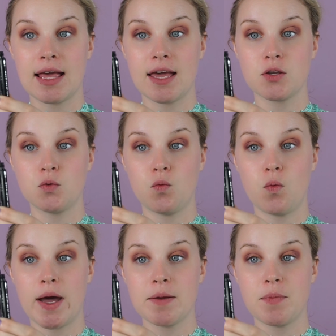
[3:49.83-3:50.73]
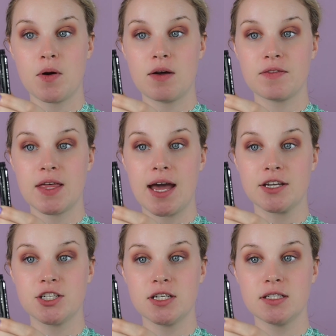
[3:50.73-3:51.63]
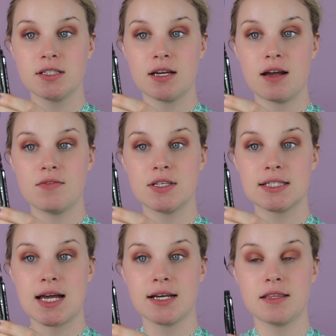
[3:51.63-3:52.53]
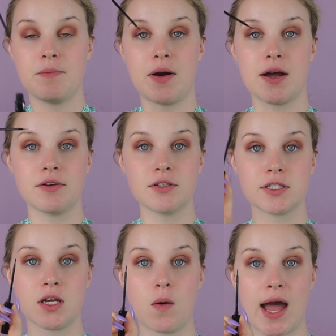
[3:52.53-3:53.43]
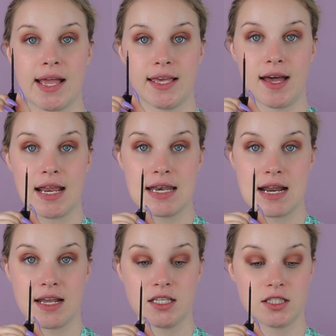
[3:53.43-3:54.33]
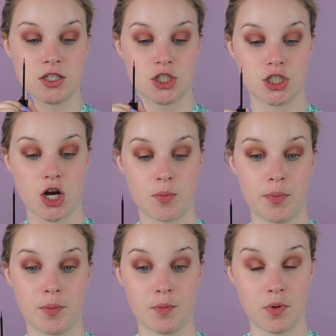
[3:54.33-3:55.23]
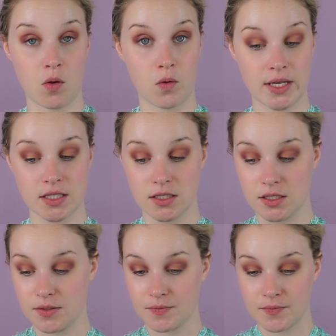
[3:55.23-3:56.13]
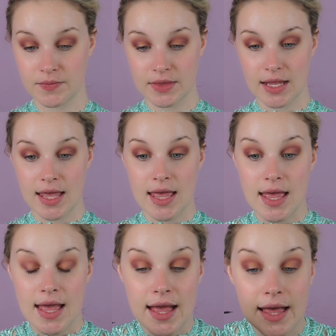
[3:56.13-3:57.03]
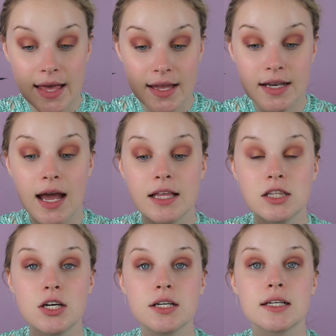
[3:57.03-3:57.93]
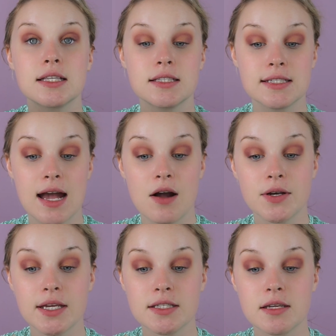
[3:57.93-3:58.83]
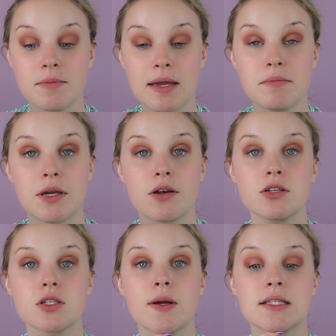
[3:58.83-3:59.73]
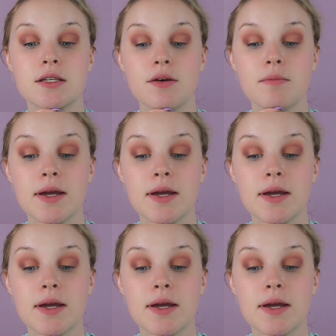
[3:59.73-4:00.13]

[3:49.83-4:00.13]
and wipe off the edges on the side of the bottle so I get a nice sharp point. And I look down into my mirror, so I tilt